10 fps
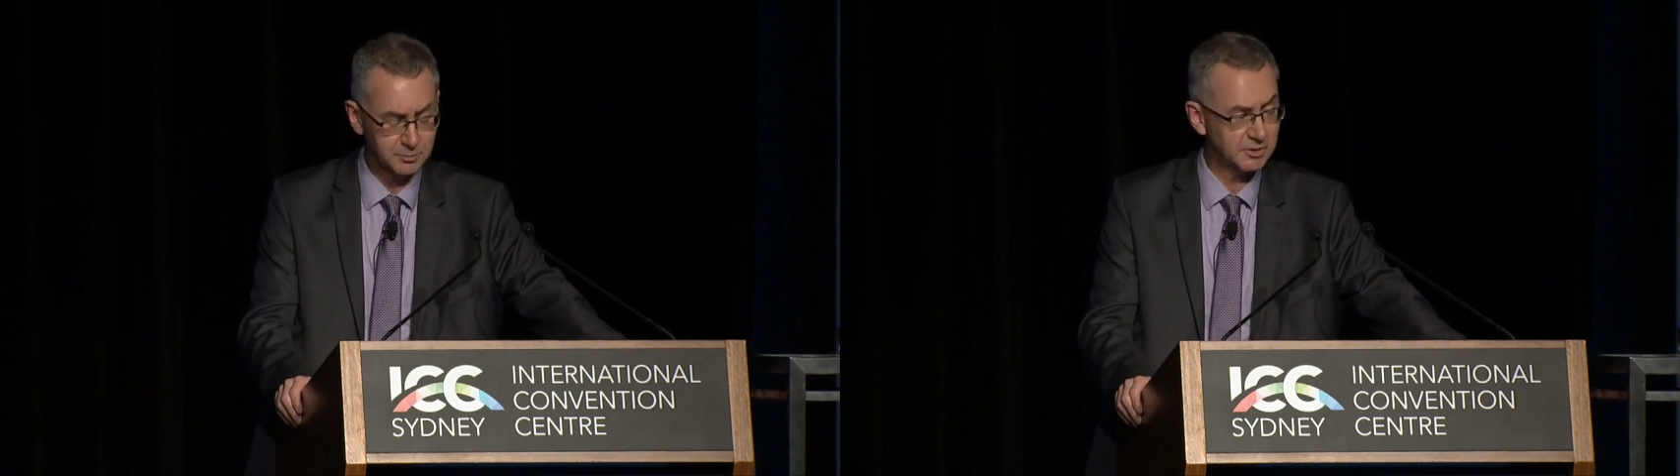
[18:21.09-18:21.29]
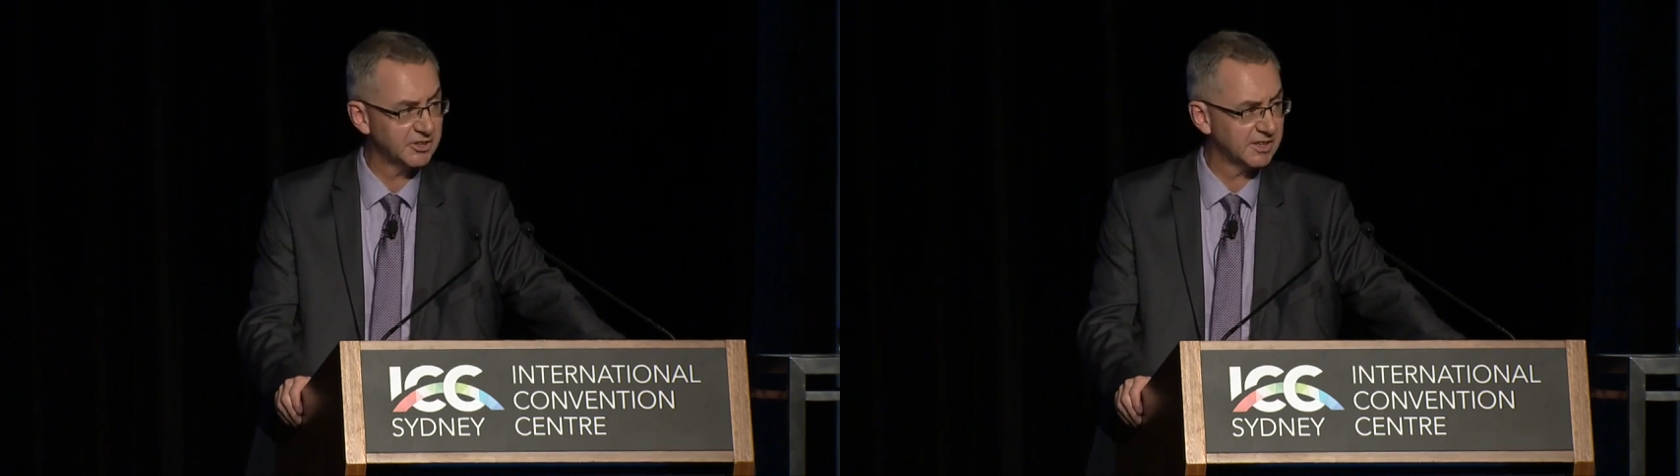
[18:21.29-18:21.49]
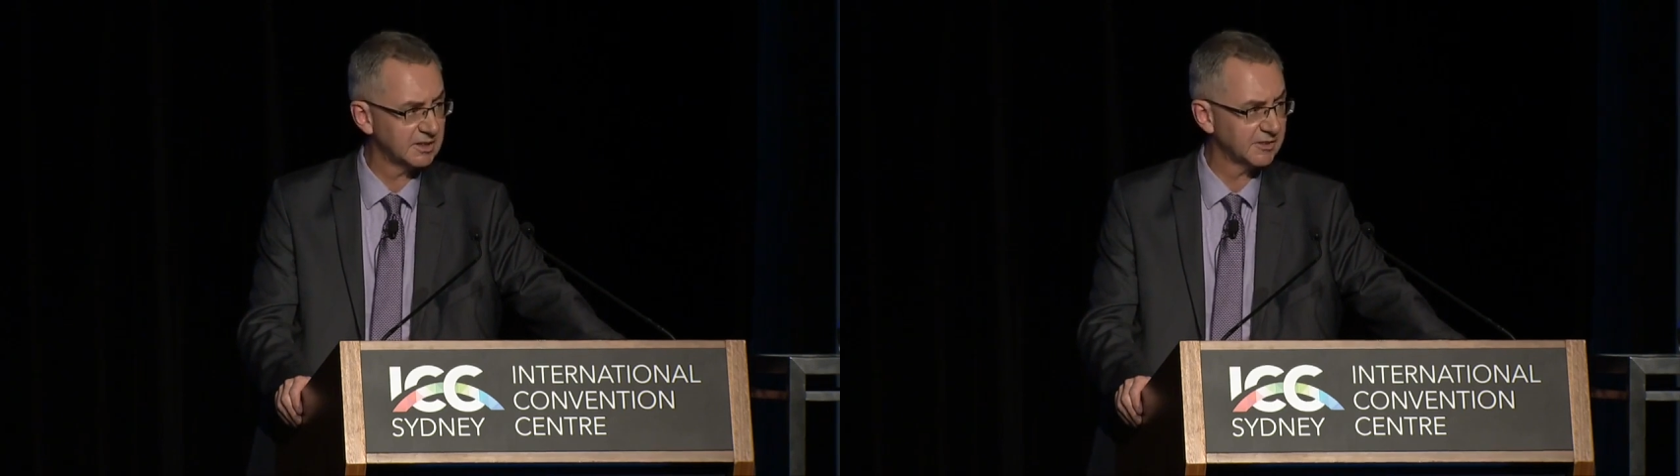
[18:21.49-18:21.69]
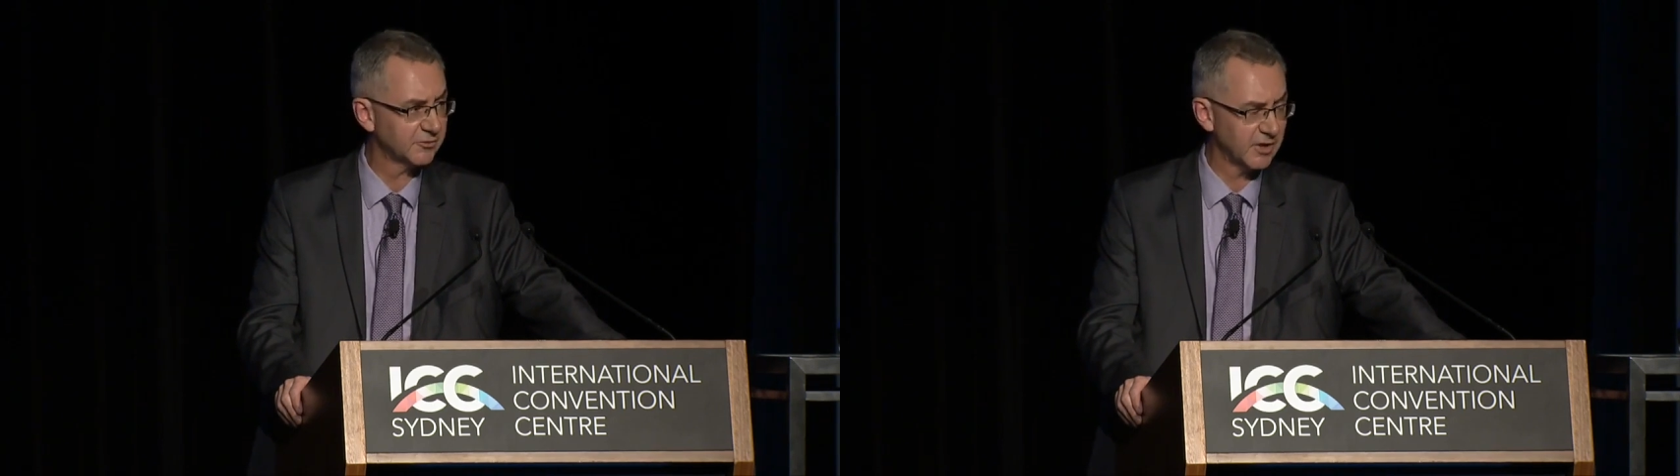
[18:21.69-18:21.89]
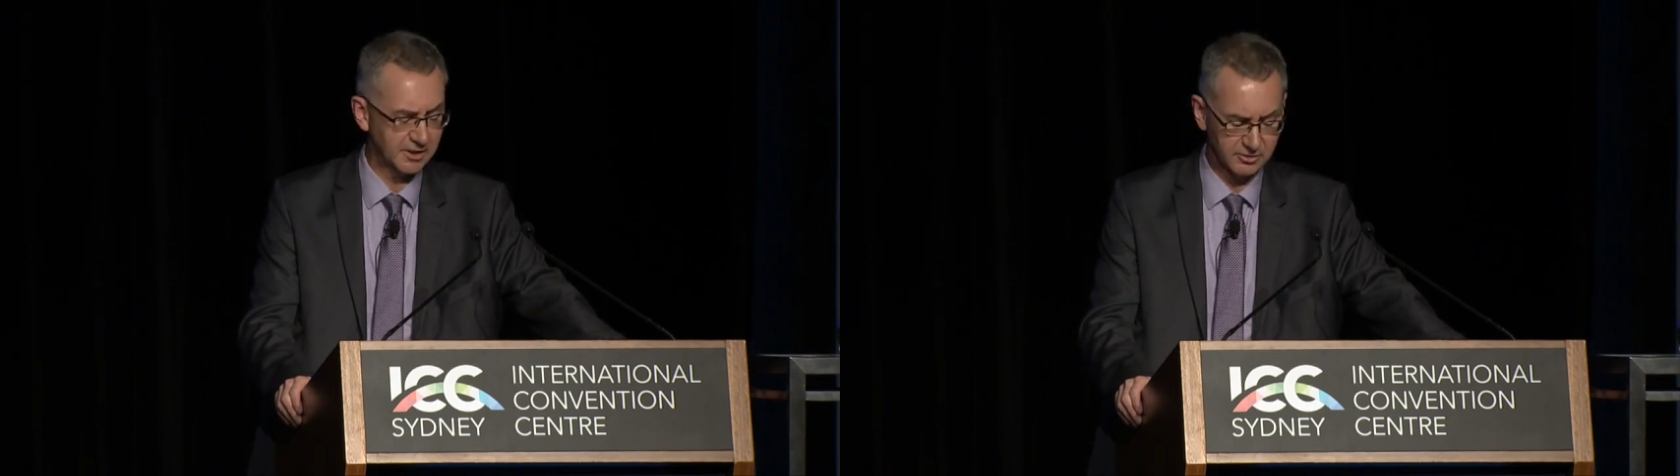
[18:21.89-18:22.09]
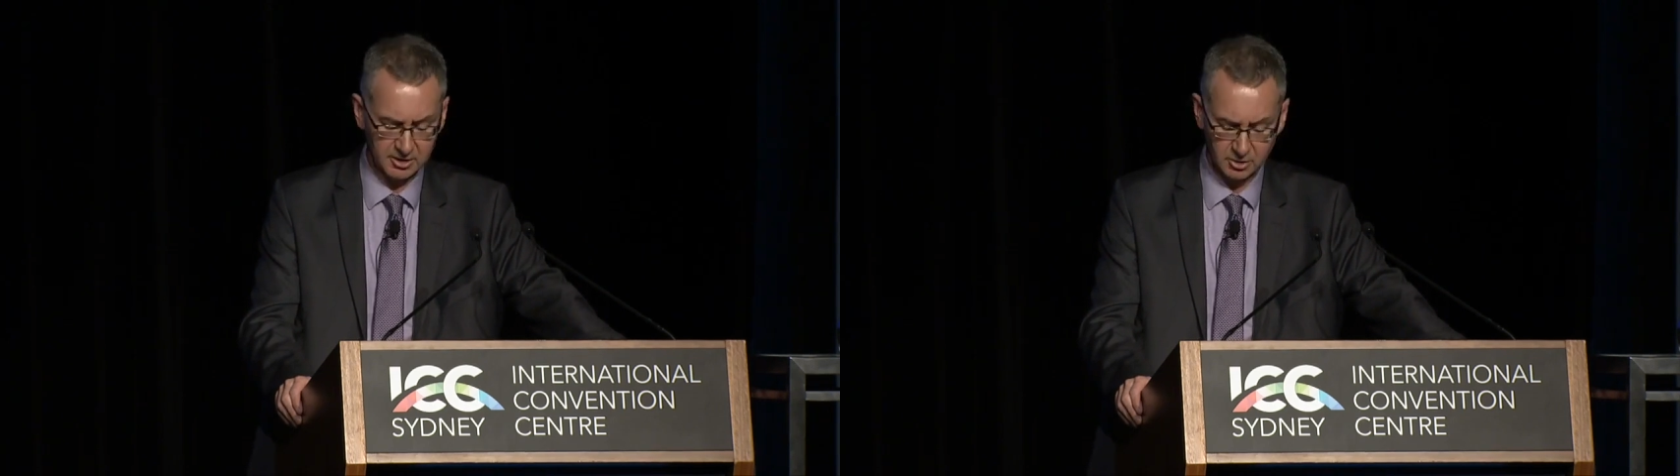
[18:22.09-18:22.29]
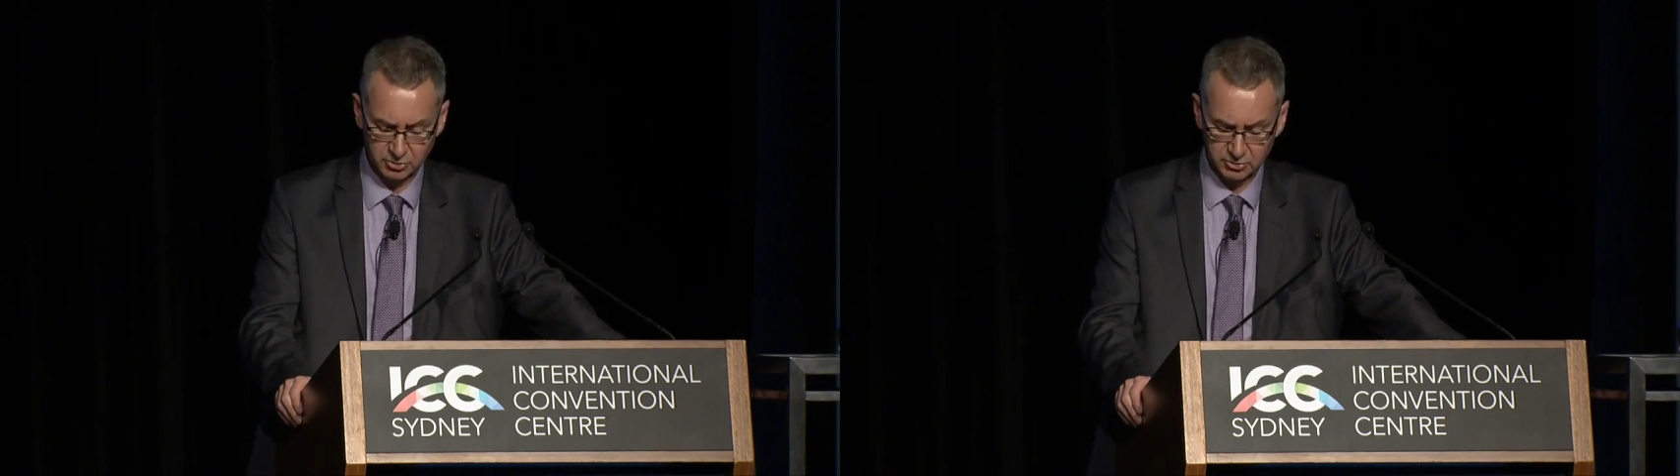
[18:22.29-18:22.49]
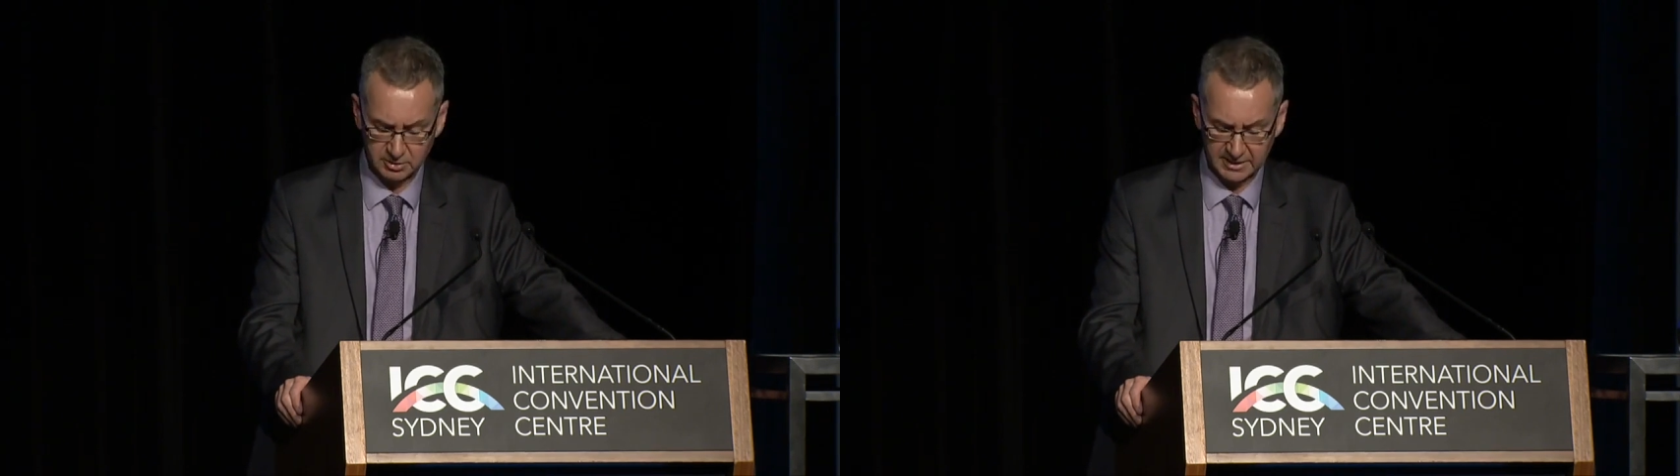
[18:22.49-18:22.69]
particularly for agricultural